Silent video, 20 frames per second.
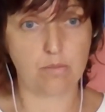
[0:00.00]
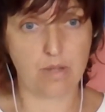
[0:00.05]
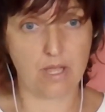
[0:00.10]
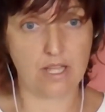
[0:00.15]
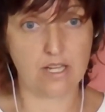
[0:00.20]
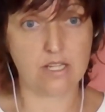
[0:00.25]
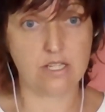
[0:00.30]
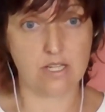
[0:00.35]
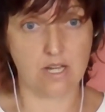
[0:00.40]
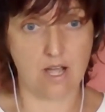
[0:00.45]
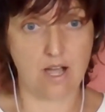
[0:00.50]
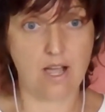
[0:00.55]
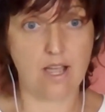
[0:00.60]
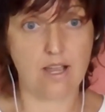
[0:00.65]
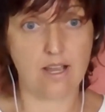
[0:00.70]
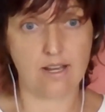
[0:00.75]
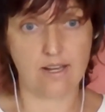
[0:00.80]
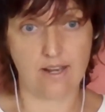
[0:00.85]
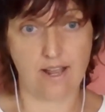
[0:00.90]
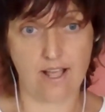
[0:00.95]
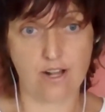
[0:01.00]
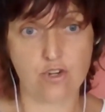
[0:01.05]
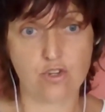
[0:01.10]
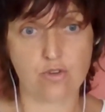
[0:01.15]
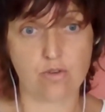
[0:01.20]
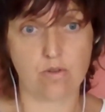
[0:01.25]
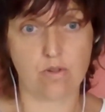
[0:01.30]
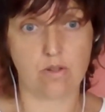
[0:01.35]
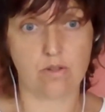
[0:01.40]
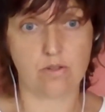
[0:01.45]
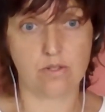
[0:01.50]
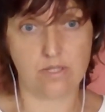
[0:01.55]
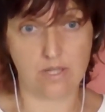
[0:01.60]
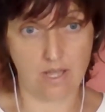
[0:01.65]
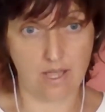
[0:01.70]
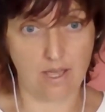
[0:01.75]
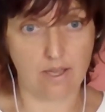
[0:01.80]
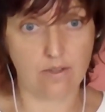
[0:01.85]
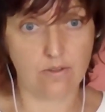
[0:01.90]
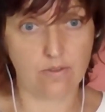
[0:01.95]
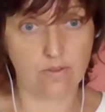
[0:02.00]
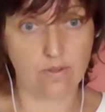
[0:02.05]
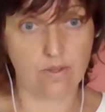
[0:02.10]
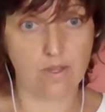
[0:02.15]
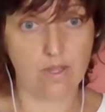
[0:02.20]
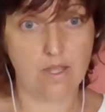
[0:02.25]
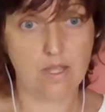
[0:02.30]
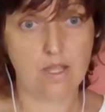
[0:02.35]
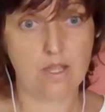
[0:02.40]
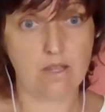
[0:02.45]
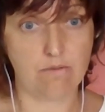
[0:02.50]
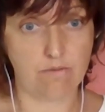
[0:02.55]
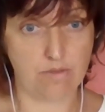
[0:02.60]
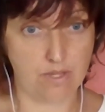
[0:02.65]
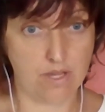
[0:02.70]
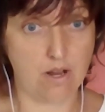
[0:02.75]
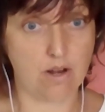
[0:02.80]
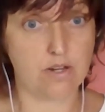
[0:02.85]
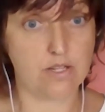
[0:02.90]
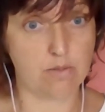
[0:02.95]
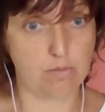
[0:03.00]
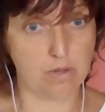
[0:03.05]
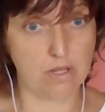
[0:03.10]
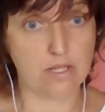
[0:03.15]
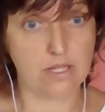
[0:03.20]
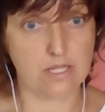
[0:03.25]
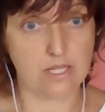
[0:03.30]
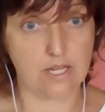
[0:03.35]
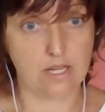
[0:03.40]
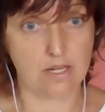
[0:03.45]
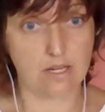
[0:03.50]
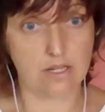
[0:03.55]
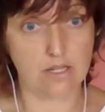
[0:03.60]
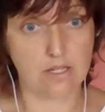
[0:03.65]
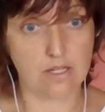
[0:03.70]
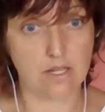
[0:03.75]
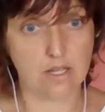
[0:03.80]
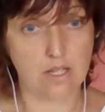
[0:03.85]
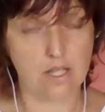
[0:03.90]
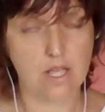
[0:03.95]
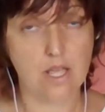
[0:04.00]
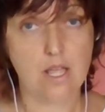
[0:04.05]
pet die a natural death if they are debilitated.